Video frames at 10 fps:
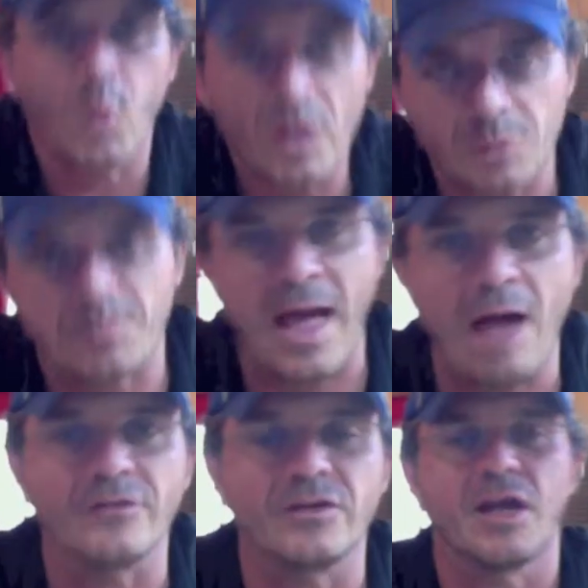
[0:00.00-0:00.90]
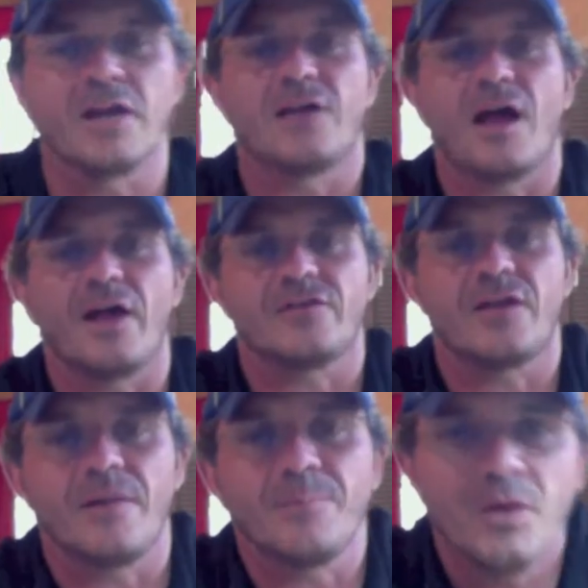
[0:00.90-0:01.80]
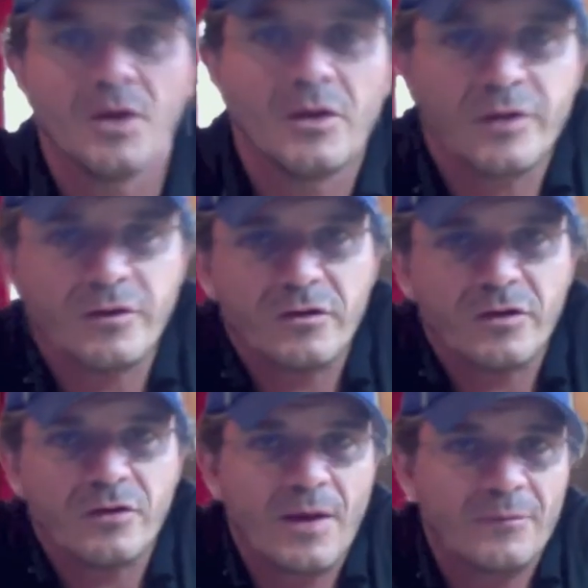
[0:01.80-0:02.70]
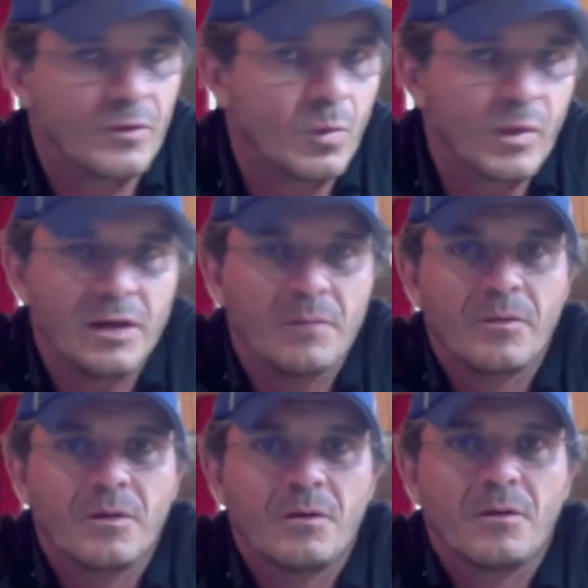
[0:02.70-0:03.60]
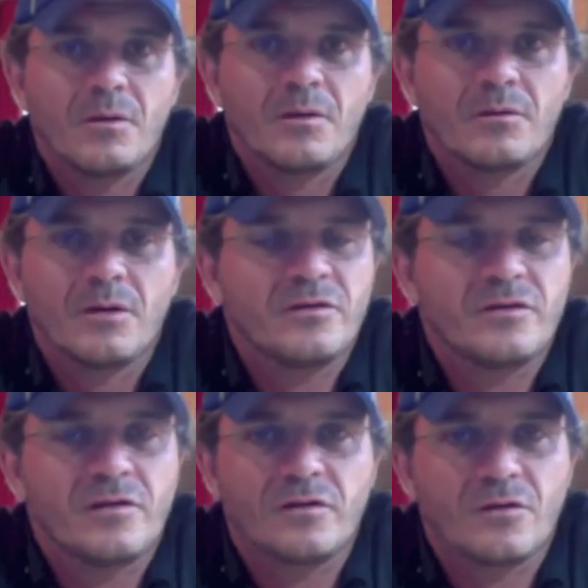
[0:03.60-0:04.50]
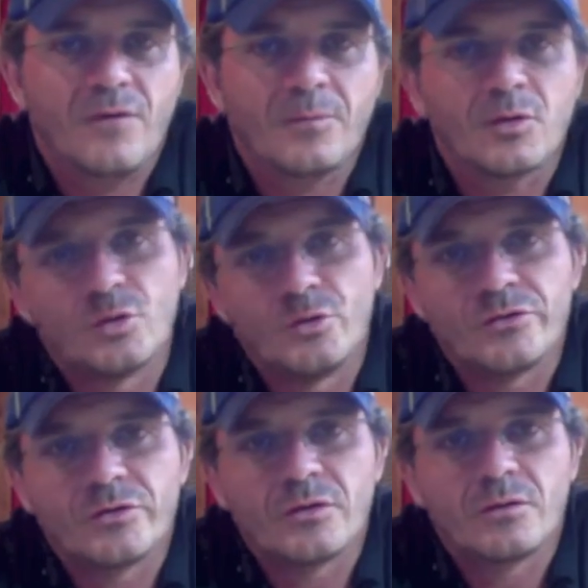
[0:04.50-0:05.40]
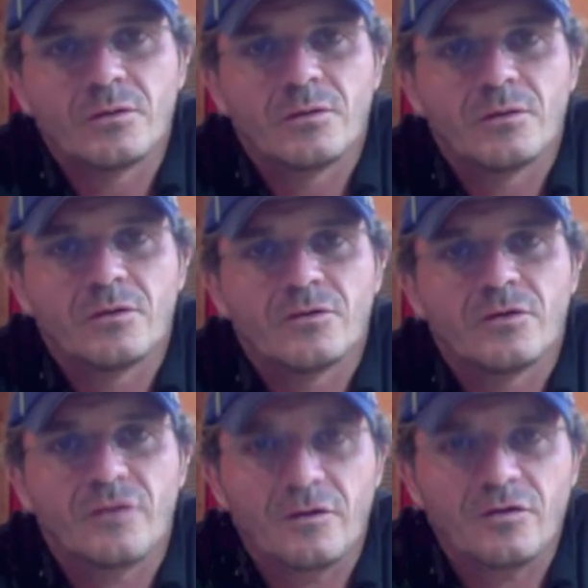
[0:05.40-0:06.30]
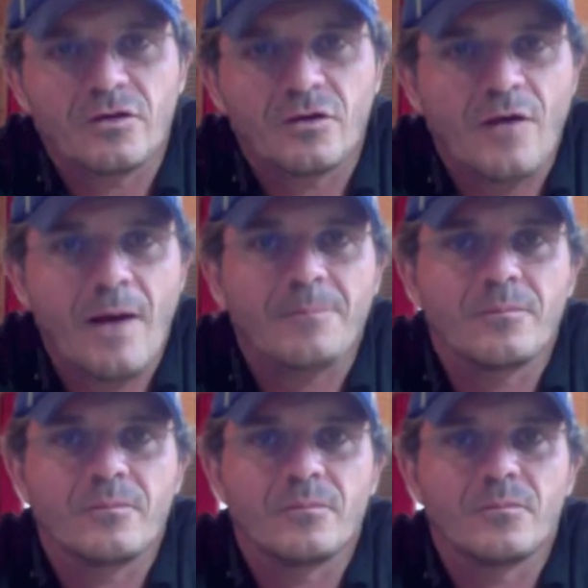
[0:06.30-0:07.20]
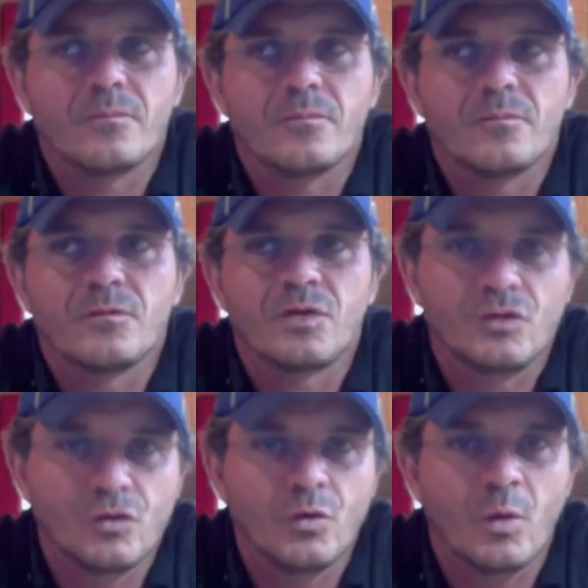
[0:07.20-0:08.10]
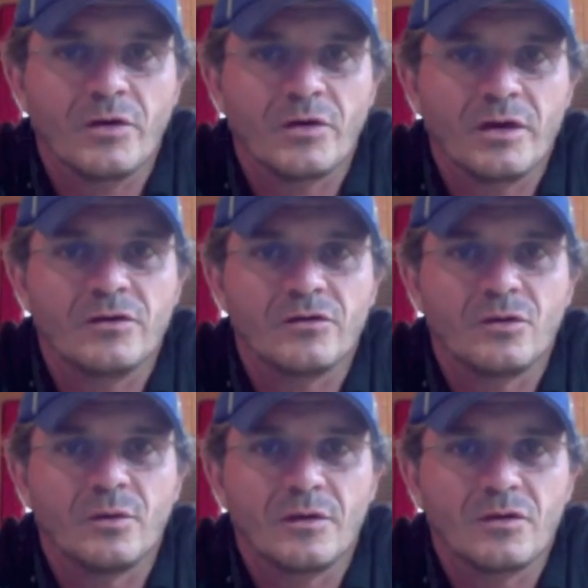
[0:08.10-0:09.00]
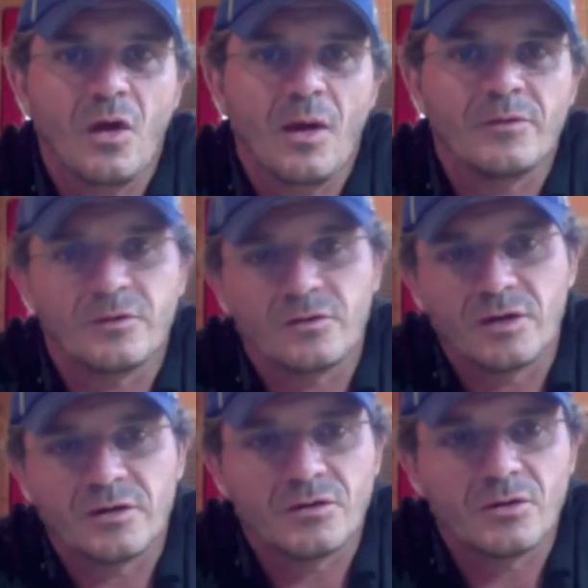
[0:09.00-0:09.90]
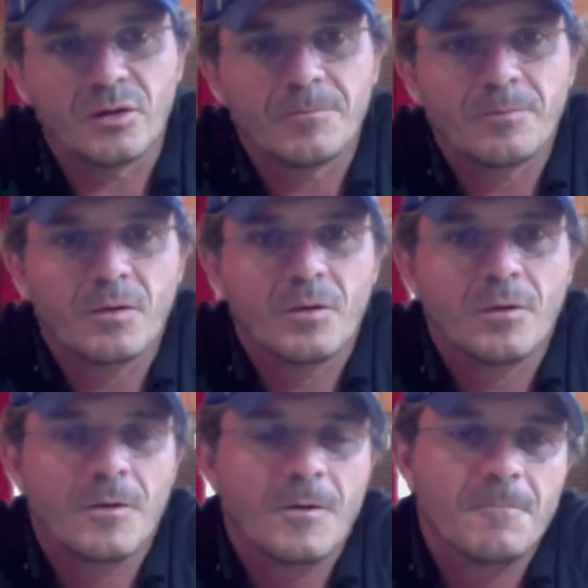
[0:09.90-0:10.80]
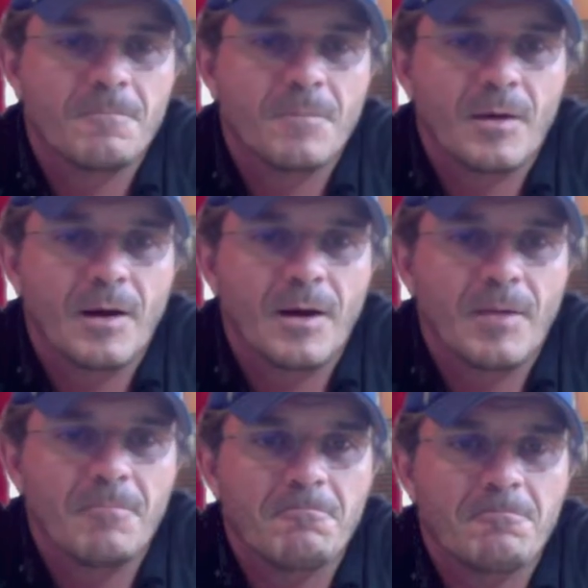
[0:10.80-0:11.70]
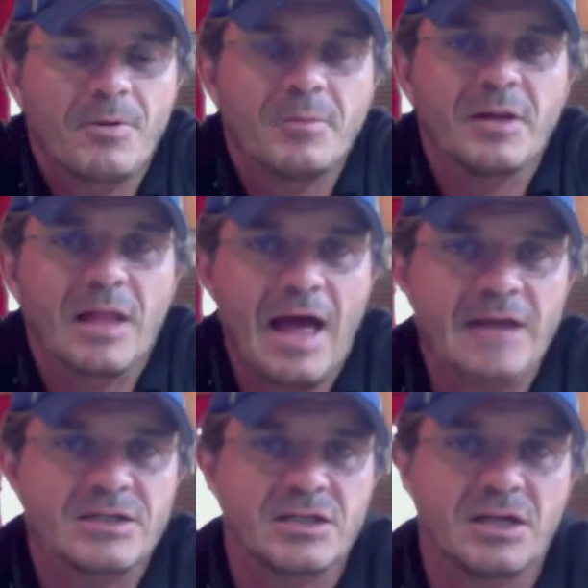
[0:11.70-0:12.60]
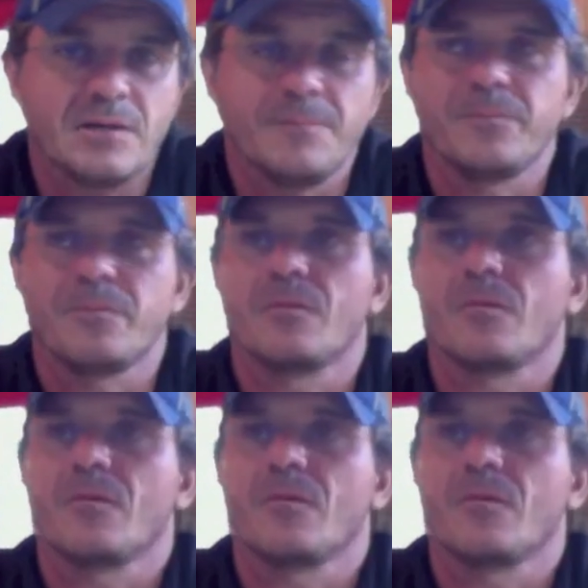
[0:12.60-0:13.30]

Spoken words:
your willpower to get a task done, set yourself up for a win. Don't set yourself up to lose. So set yourself up to do what you need to do in the times that you need to do it. Probably the last thing